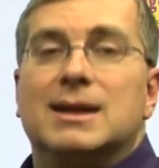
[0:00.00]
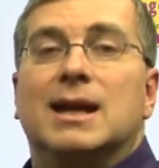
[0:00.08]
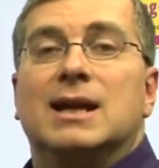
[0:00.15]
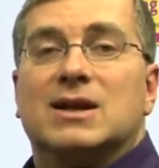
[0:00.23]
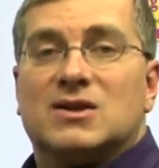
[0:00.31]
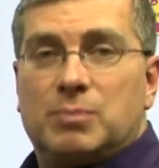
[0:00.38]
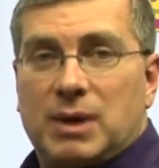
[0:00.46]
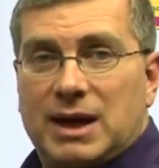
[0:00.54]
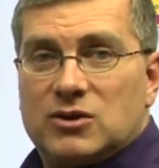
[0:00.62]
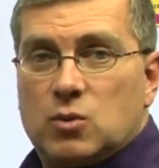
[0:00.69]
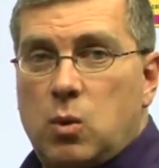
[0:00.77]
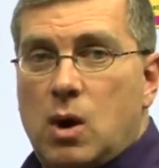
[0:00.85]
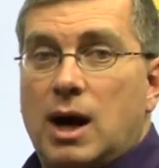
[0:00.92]
Then it
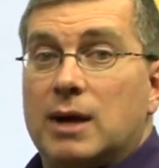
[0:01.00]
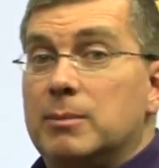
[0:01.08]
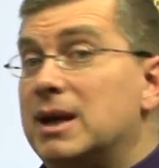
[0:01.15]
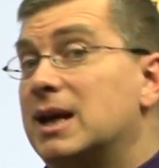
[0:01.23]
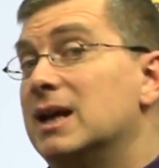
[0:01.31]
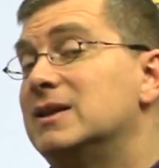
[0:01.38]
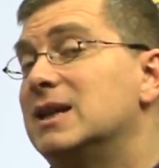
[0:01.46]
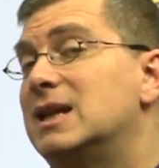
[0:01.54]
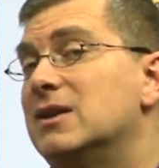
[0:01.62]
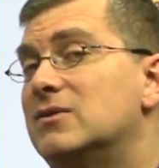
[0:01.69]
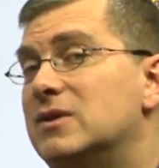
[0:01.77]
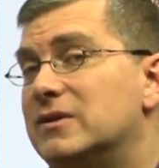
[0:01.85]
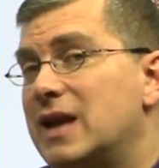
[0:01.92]
explains why. Because it
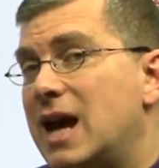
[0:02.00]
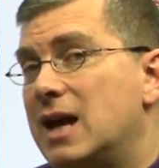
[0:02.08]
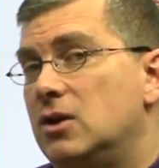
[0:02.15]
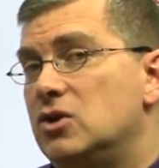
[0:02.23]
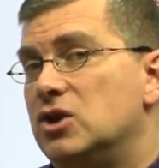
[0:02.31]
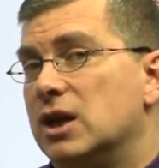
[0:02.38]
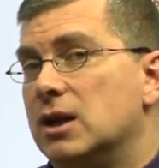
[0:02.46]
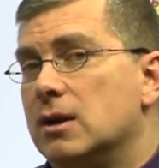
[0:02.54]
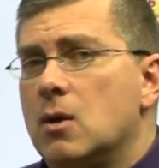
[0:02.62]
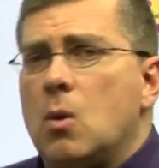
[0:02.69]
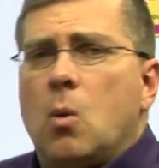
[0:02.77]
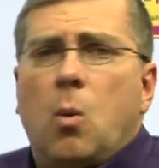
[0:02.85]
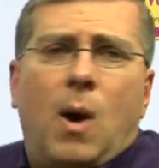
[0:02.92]
gives us energy.
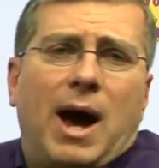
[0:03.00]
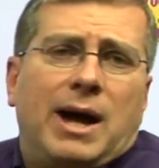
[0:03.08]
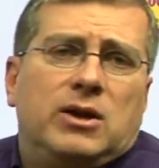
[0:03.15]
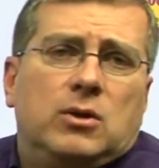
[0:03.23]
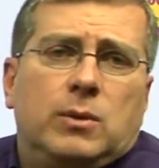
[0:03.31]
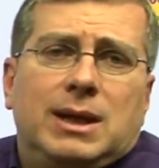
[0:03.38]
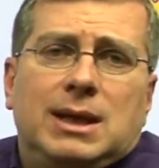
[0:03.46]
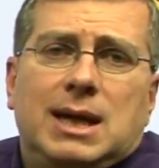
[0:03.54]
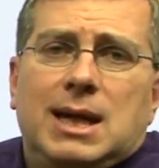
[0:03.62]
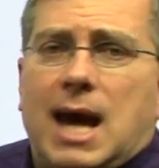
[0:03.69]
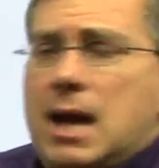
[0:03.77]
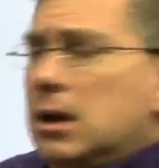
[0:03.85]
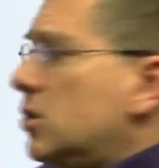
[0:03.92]
Why do we need
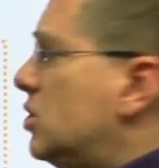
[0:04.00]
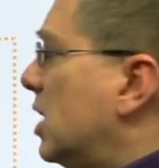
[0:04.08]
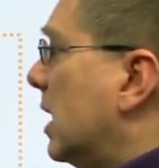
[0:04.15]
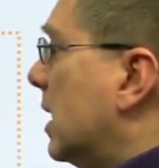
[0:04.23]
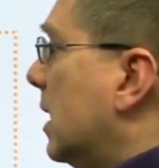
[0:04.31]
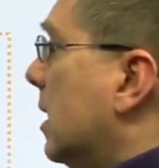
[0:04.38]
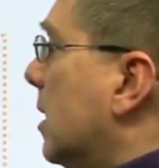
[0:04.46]
energy?